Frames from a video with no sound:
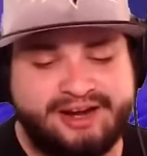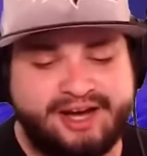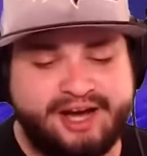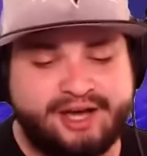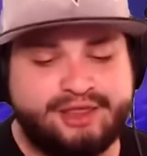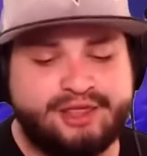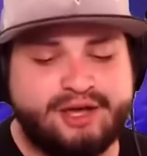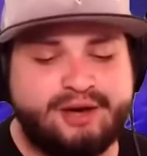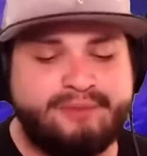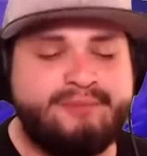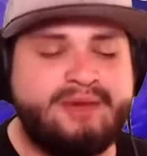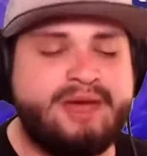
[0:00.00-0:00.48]
I
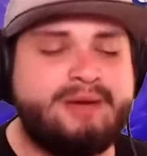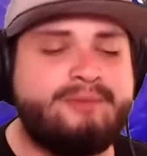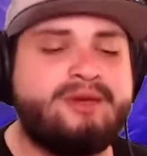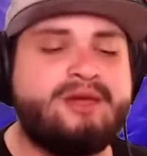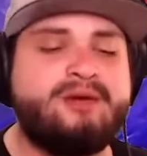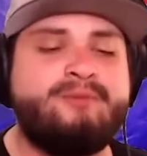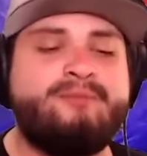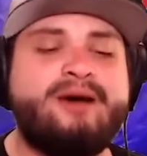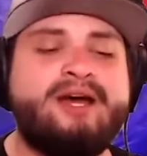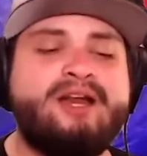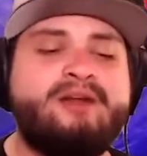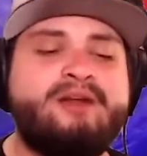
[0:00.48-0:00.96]
thought maybe
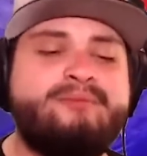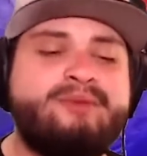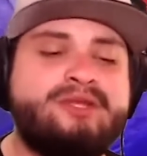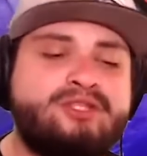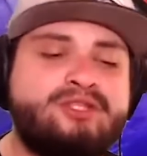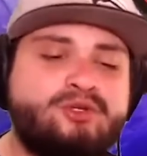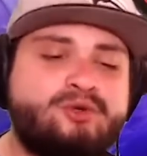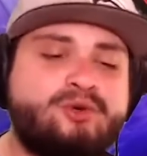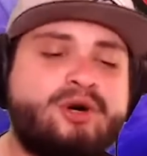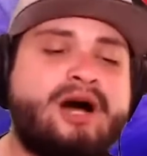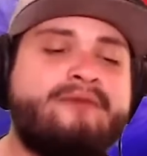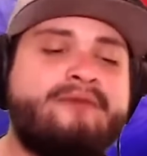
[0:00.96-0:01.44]
it might have been
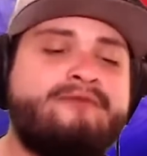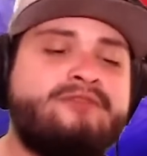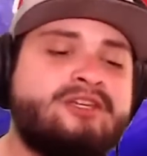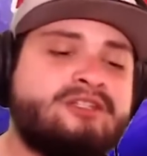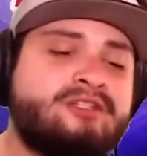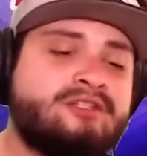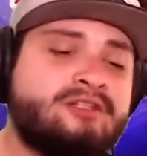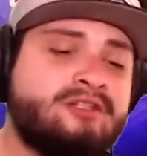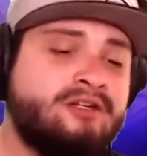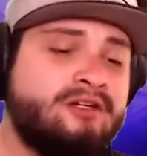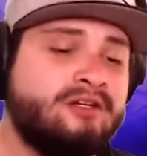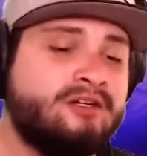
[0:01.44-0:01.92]
too
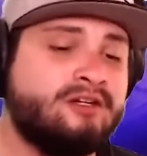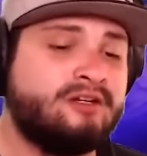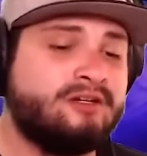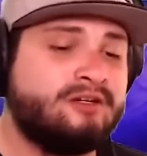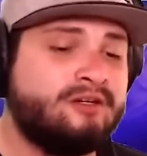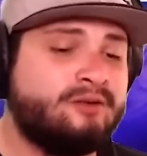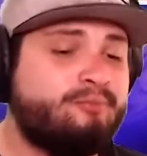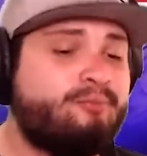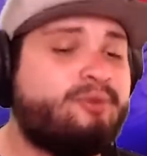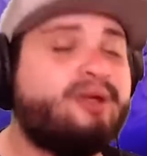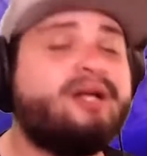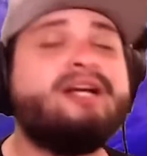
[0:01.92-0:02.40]
obvious,
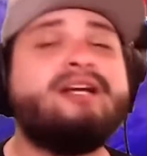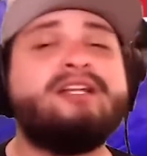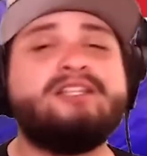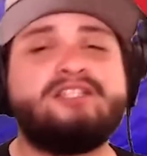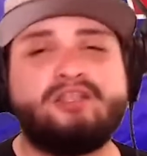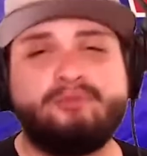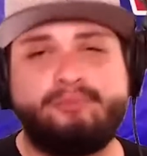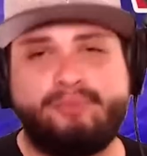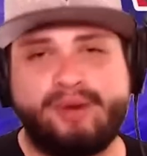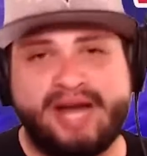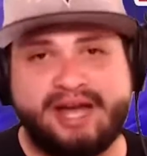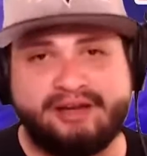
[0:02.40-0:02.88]
but it is
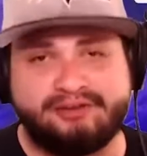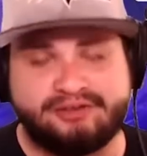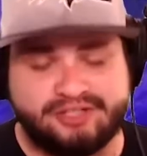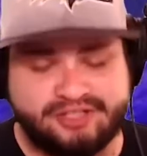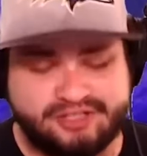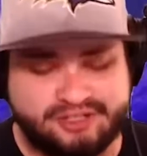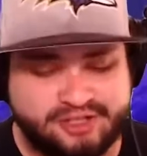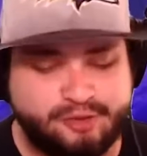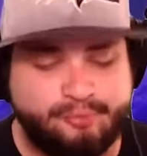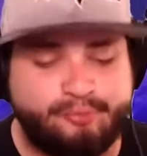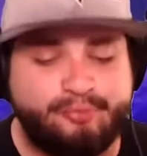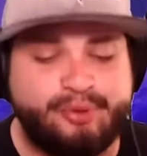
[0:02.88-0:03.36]
the
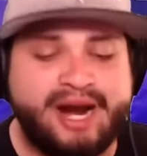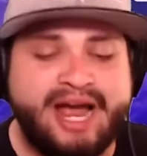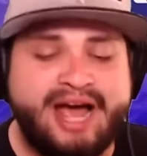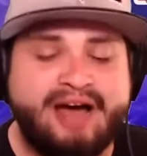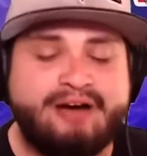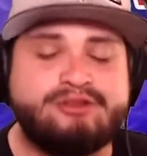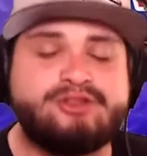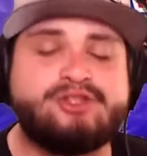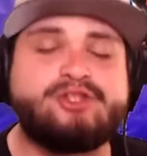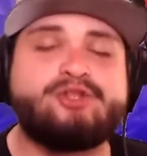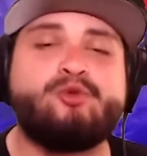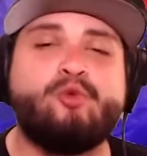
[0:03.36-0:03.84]
Browns. The
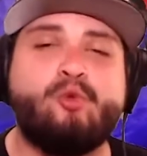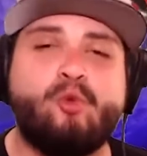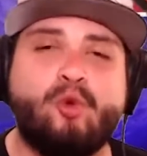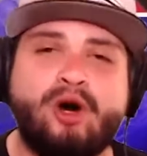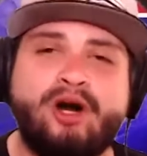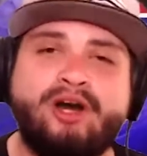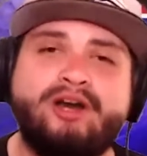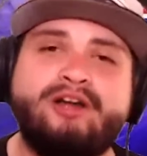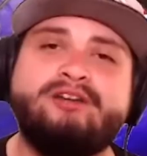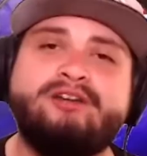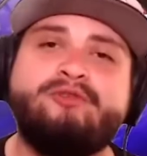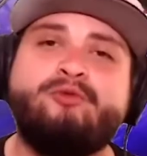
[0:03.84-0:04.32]
Browns
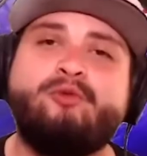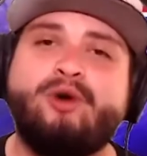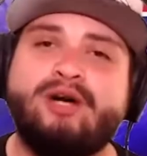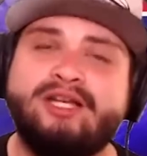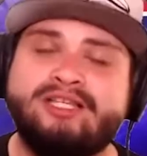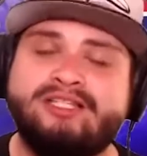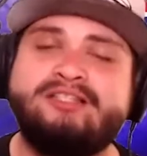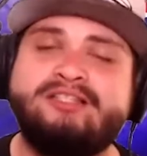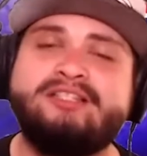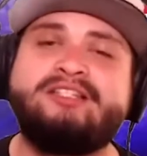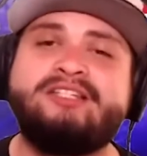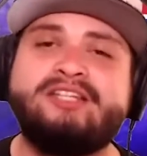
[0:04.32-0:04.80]

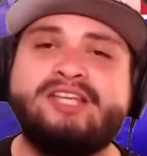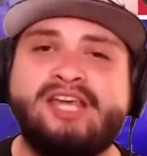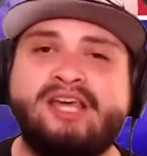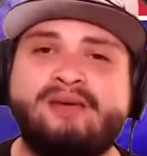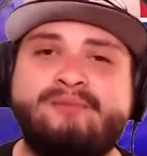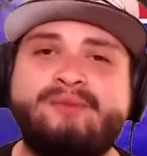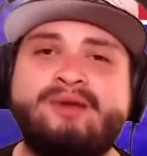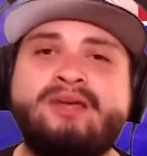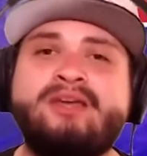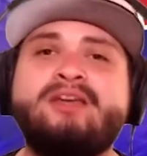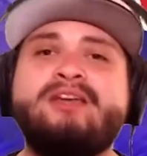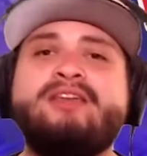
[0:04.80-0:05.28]
was the
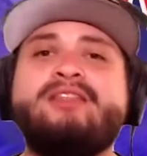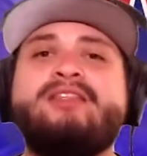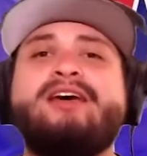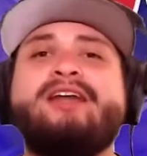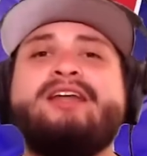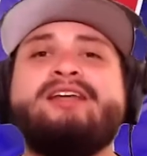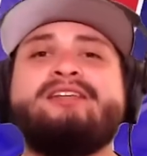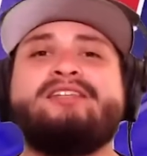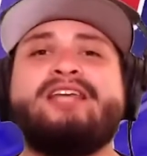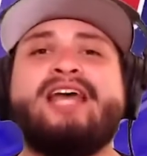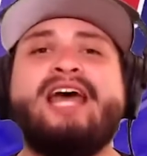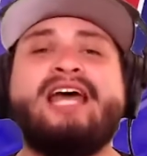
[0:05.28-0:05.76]
team
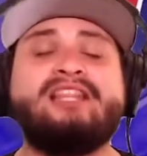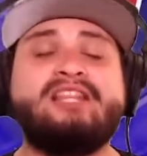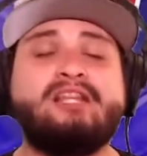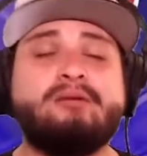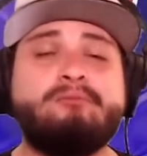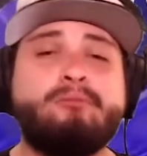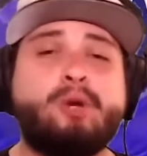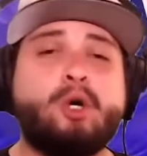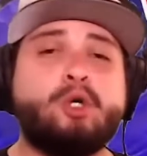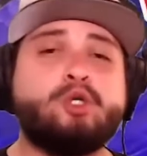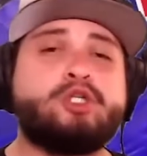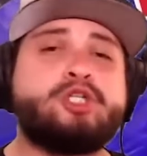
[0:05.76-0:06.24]
that has had the
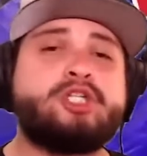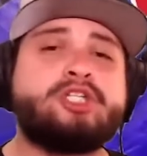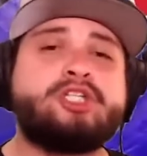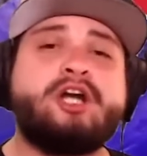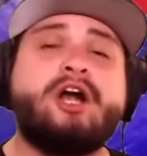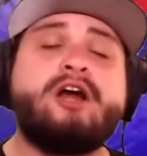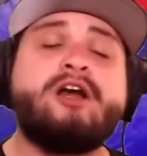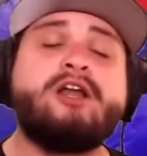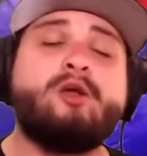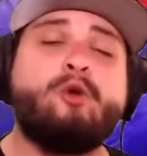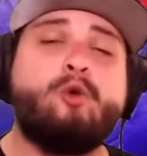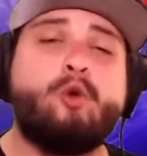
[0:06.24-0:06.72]
most
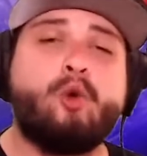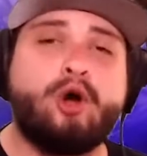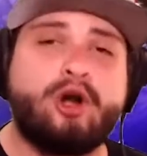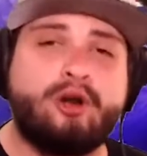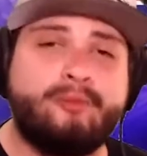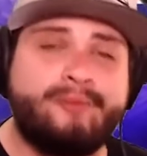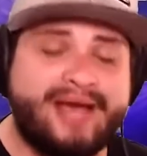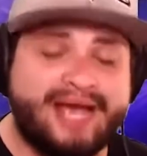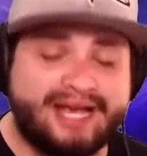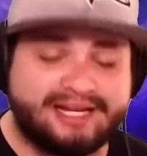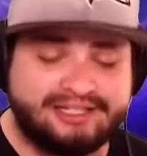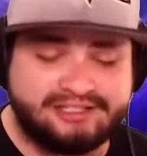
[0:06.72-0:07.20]
starting
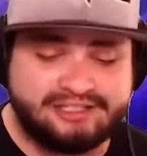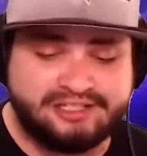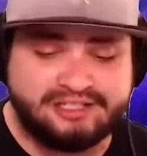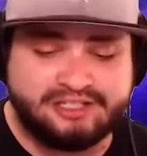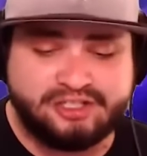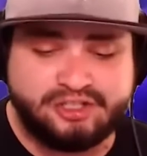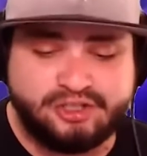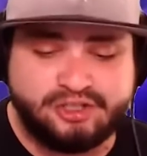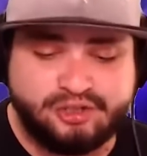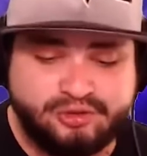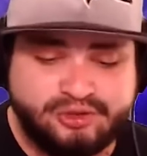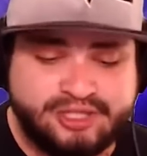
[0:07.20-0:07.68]
quarterbacks
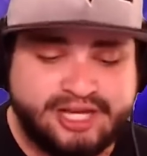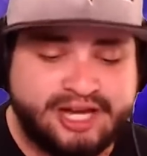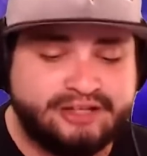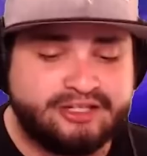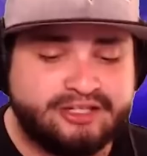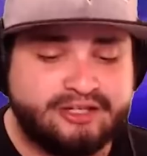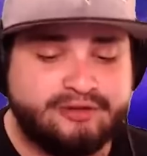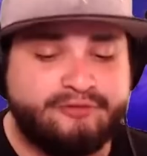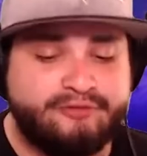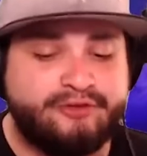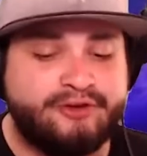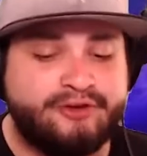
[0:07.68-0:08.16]
since
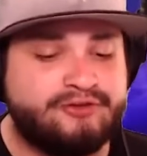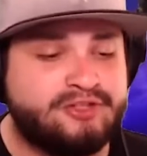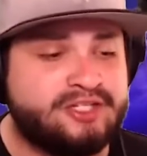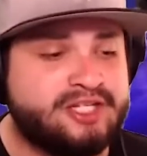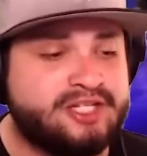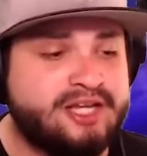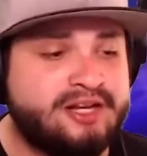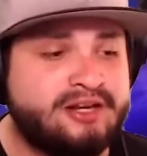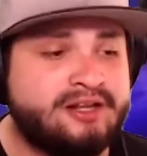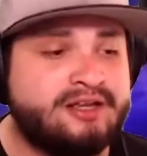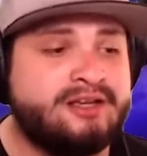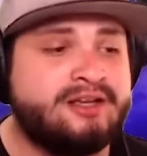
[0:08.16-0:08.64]

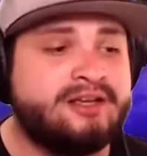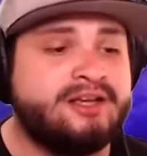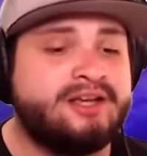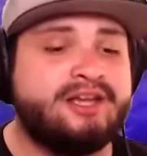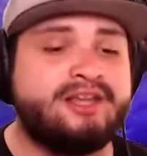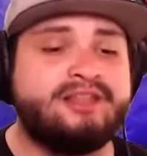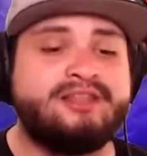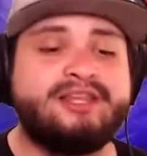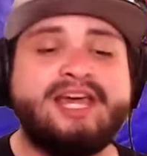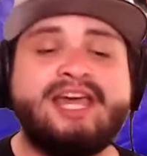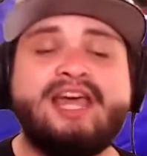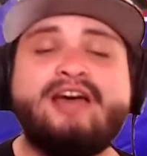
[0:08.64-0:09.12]
2015.
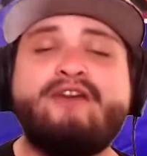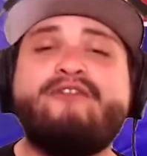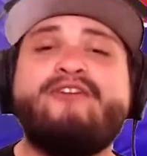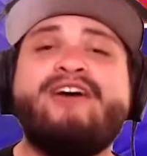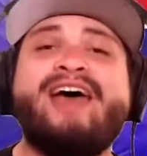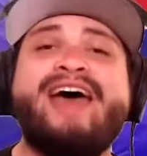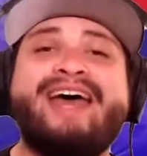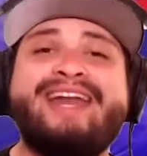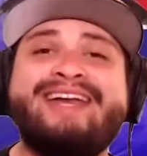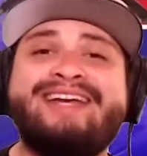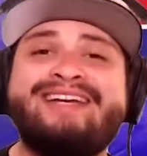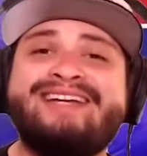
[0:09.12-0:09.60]
They have
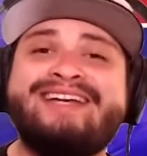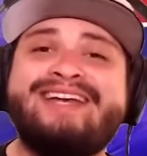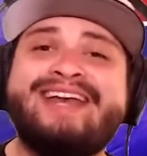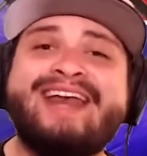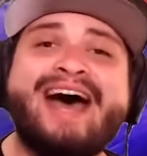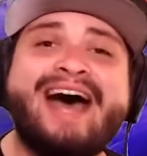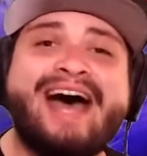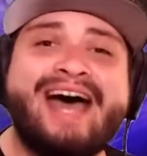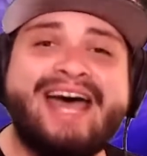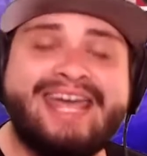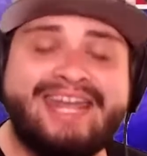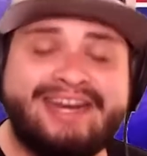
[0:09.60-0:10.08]
had
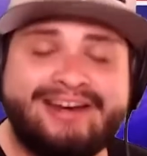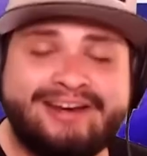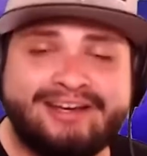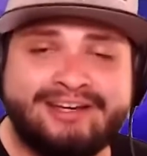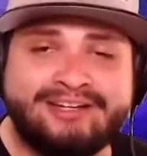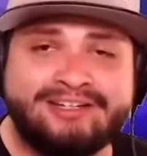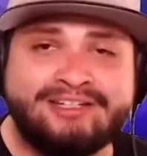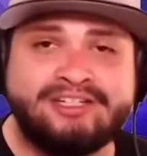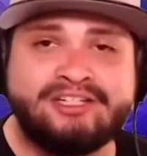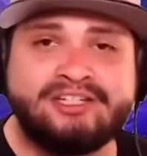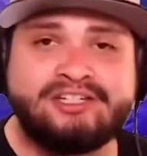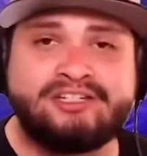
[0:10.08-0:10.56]
9
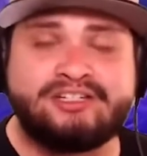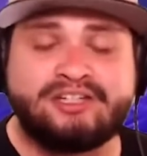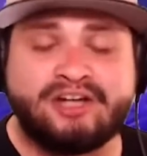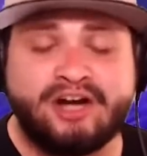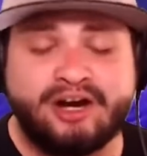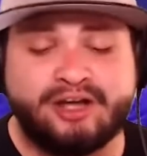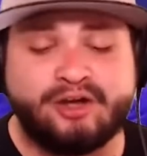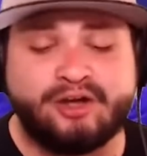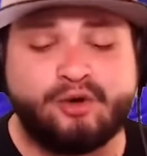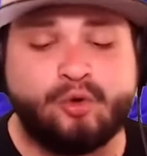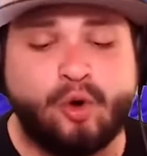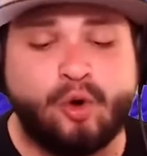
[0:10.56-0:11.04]

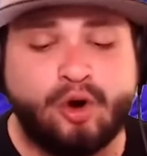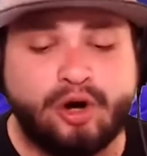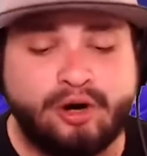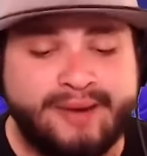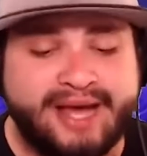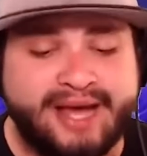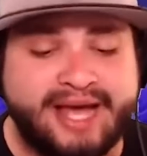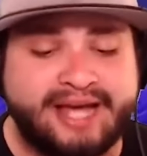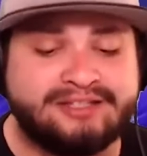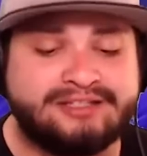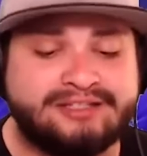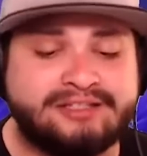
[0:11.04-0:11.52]
starting
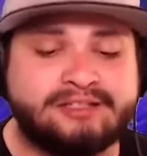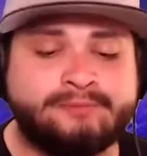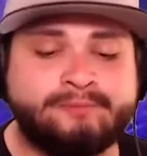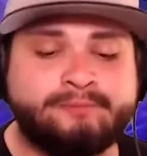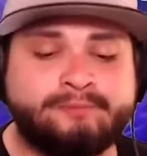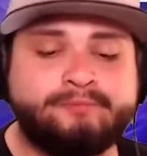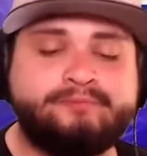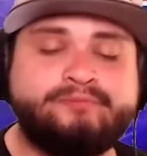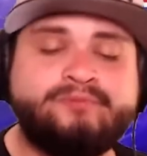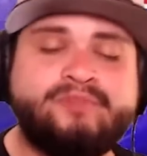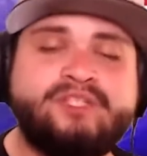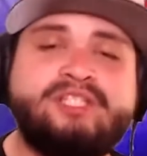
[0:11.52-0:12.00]
quarterbacks
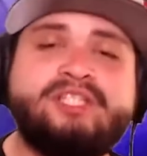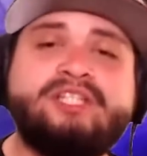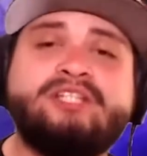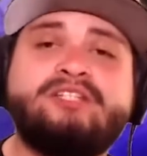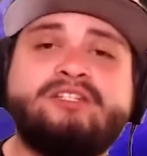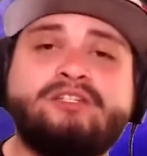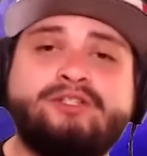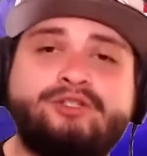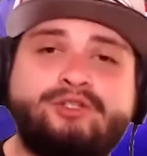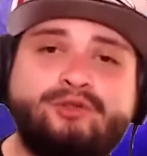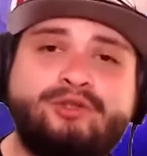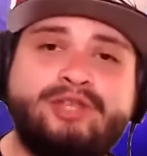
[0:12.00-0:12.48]
since
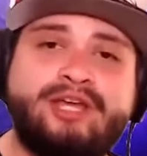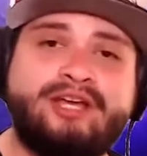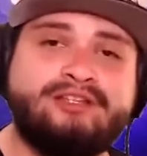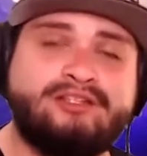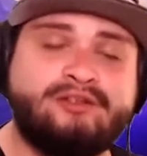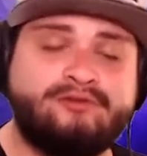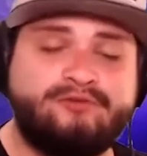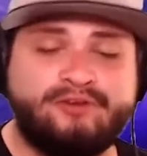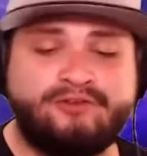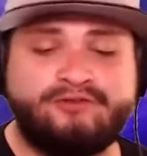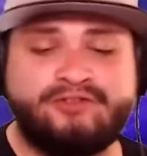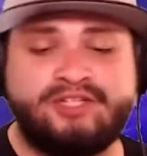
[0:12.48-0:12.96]
the
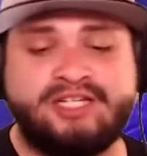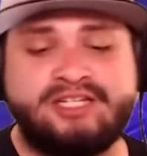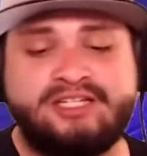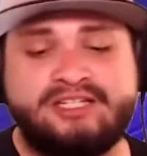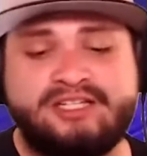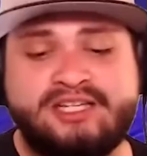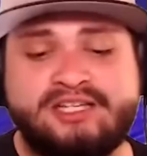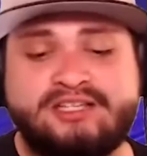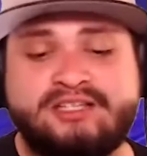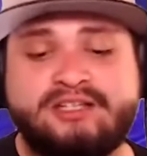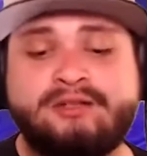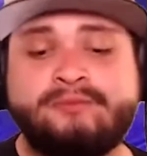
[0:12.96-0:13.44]
2015
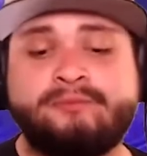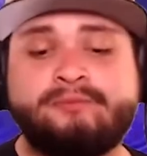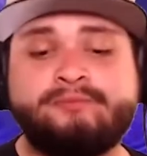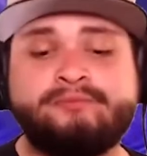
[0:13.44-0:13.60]
season.